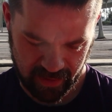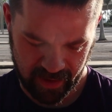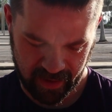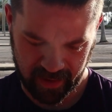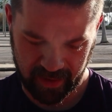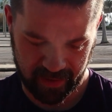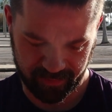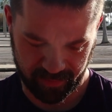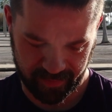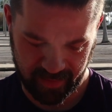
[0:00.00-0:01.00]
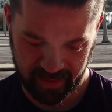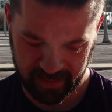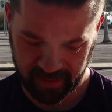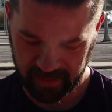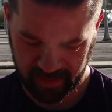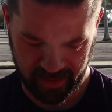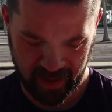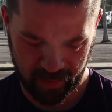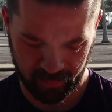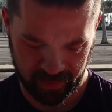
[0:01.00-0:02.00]
And I actually think,
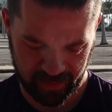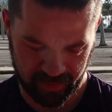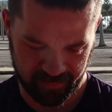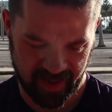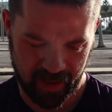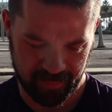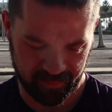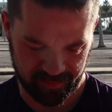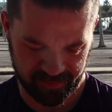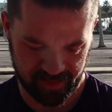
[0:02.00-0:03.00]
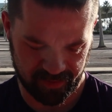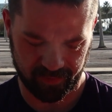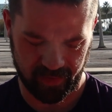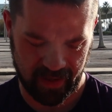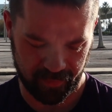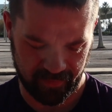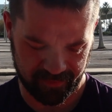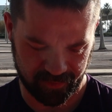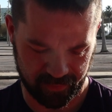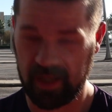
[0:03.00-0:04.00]
yeah, we're gonna end up tapping the Sneasel out.
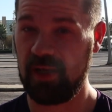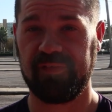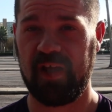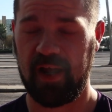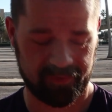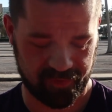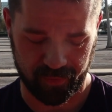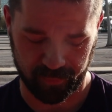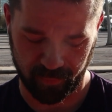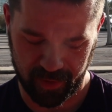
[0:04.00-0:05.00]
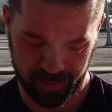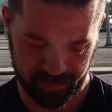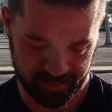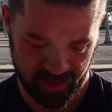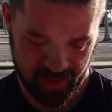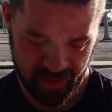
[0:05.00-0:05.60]
That's okay, attack still rose.